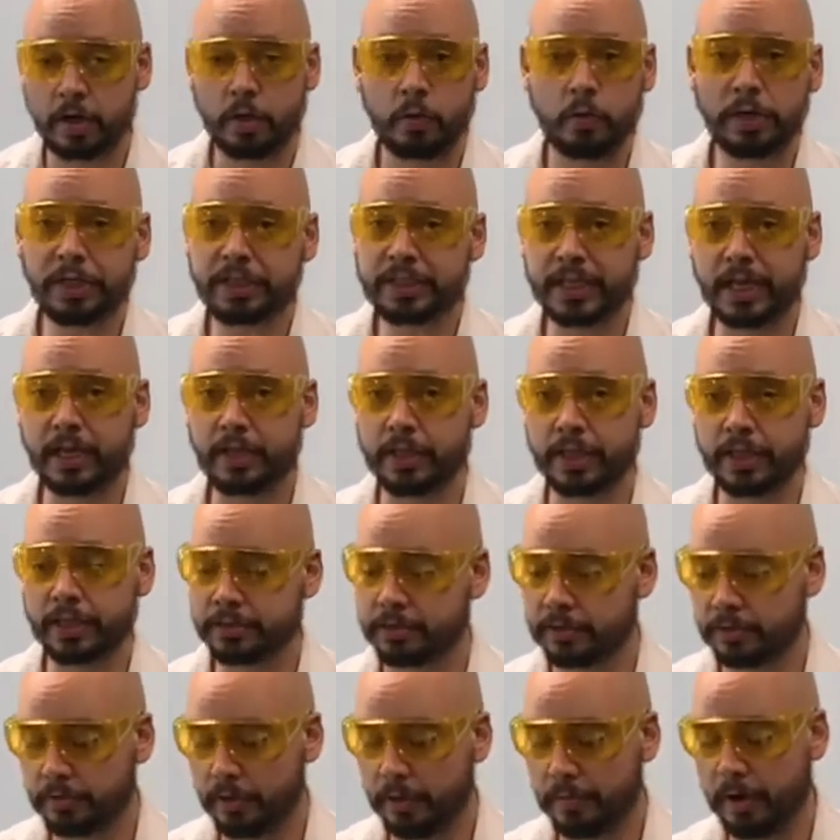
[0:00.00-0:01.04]
We sell these,
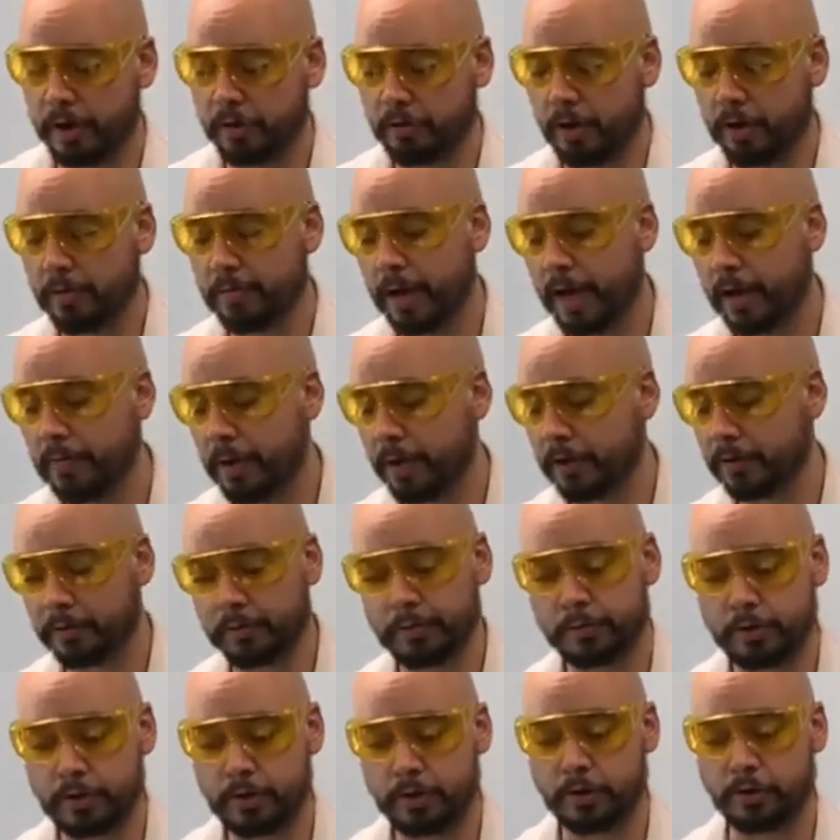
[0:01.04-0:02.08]
so I'm not trying to badmouth
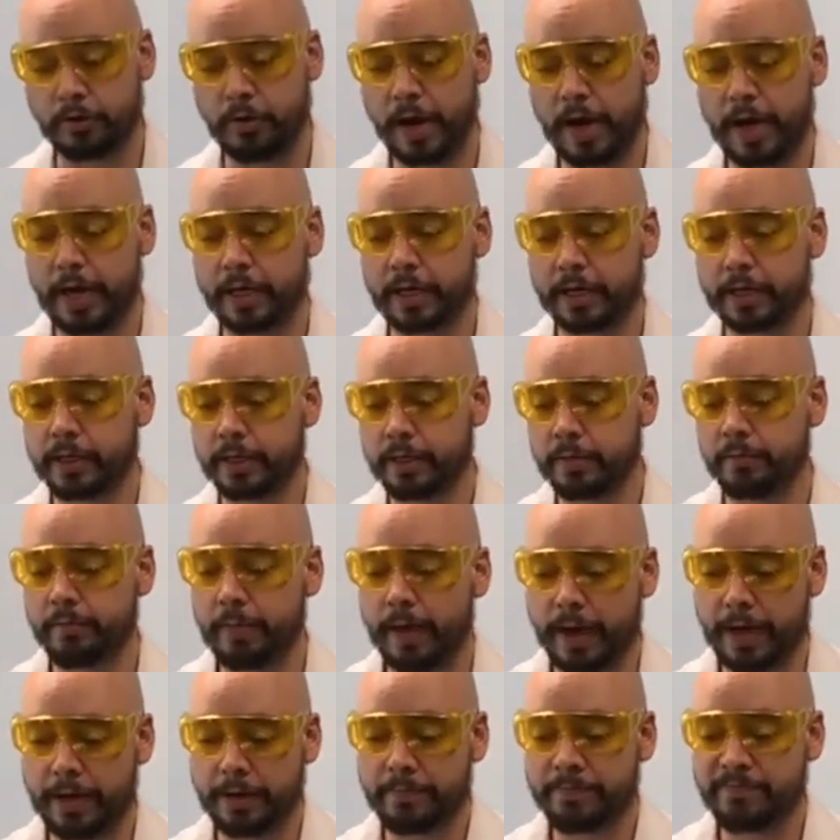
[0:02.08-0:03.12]
them. They're great,
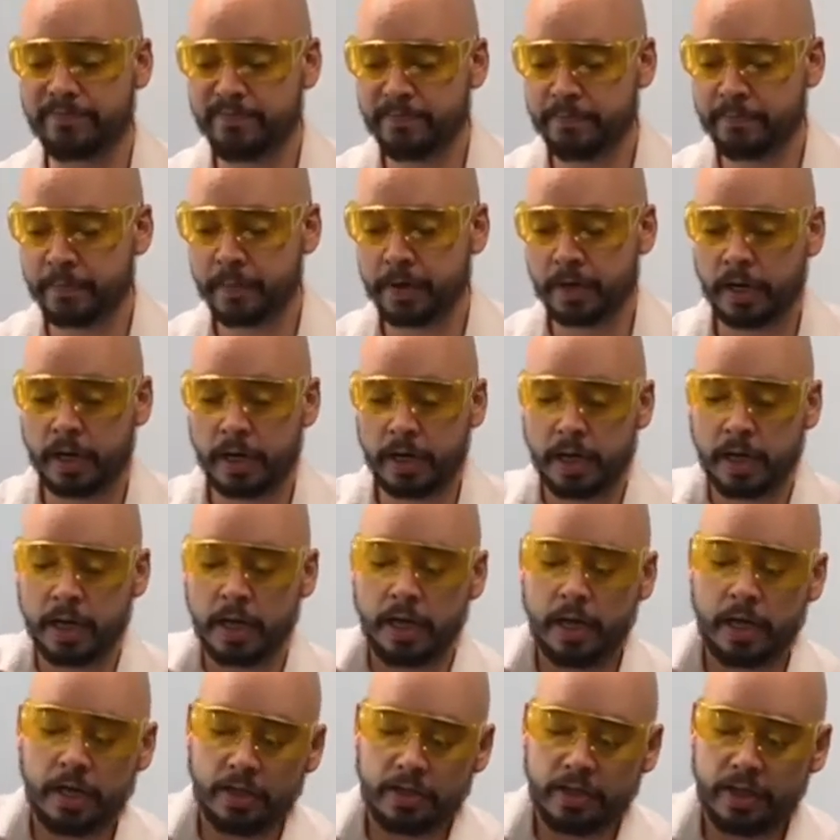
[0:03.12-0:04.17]
but
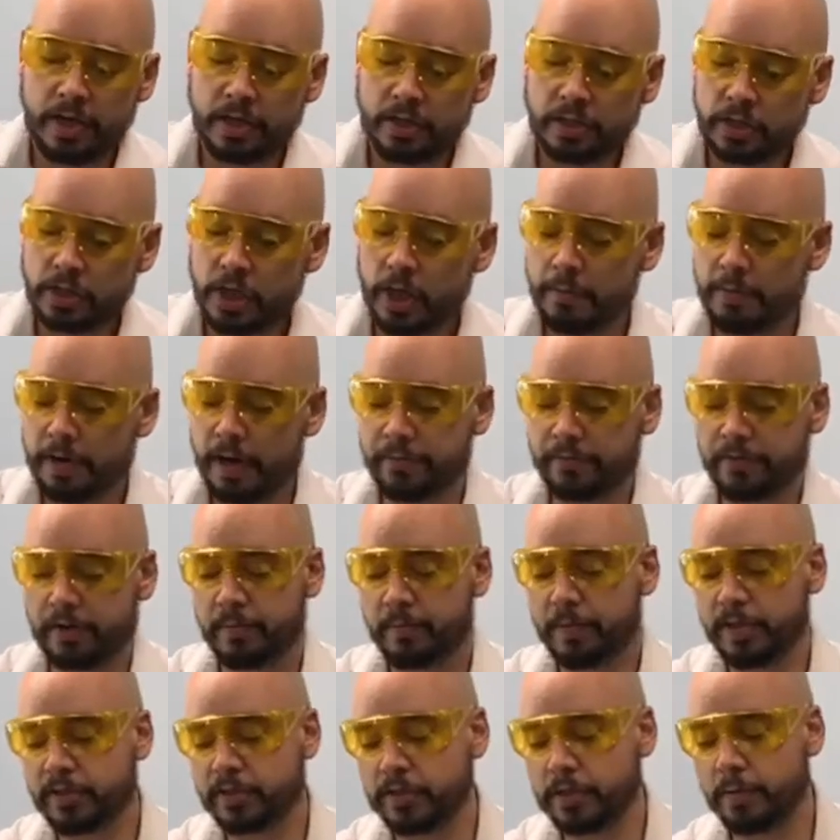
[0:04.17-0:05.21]
there sometimes can
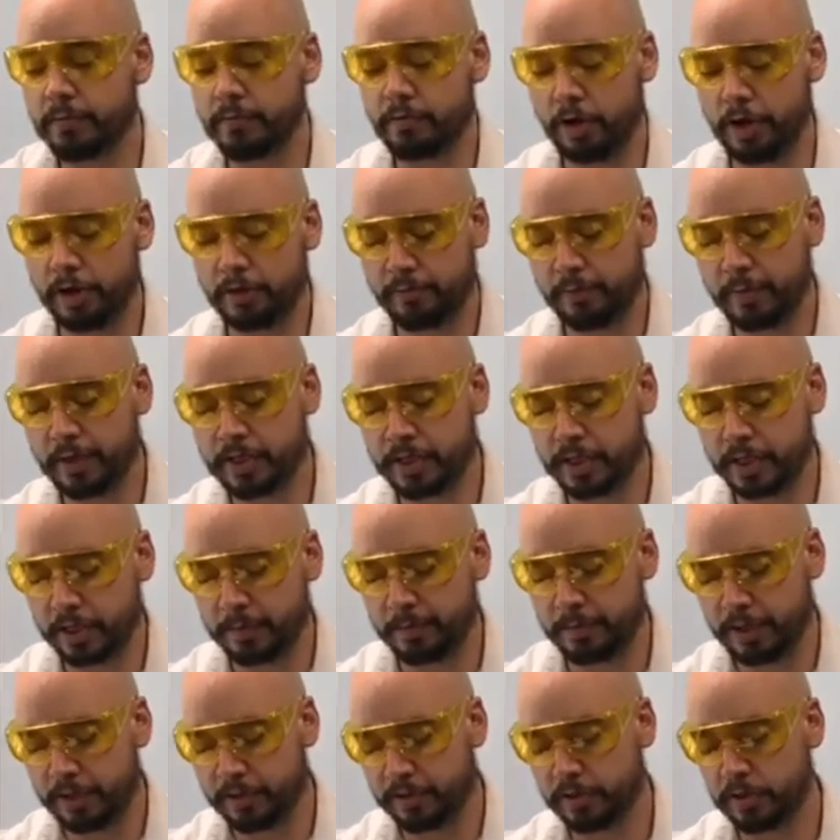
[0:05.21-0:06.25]
be some transmission
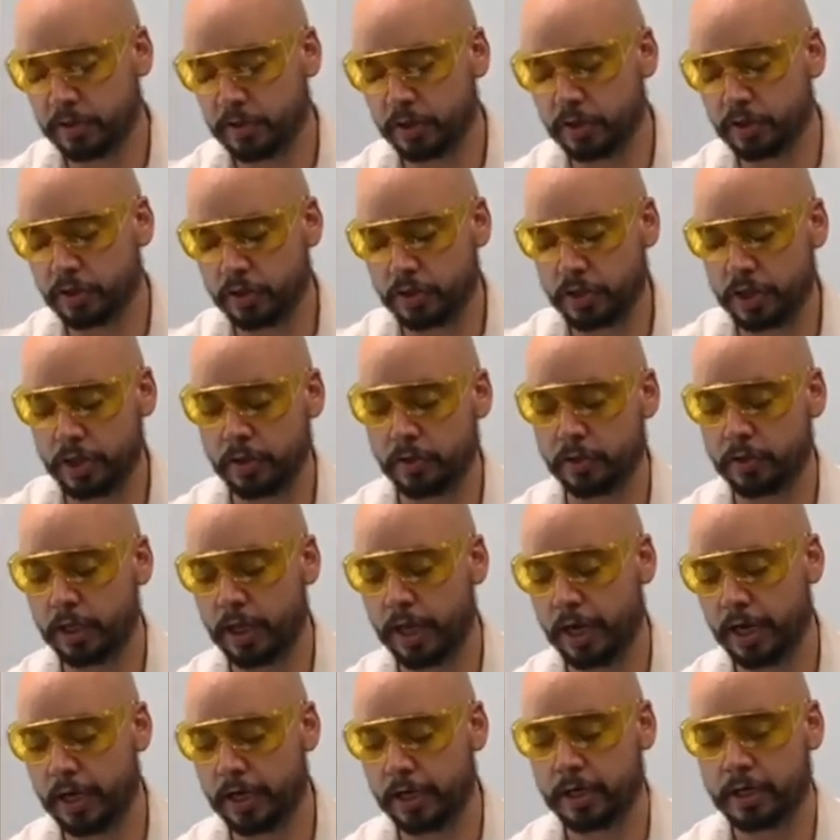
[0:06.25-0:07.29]
because it's just a single
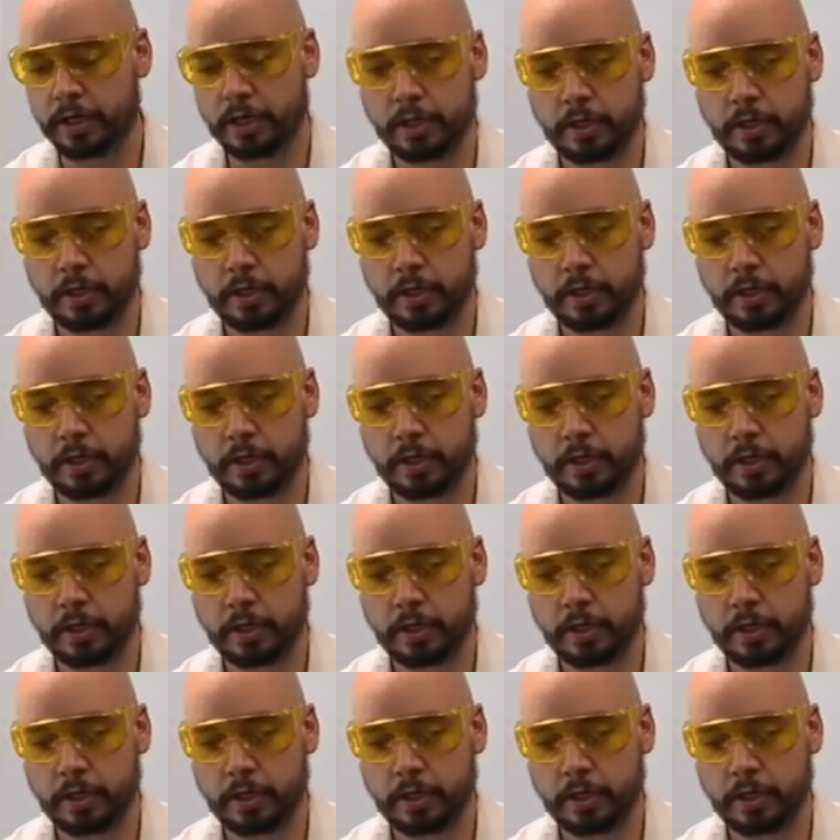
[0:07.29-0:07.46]
layer.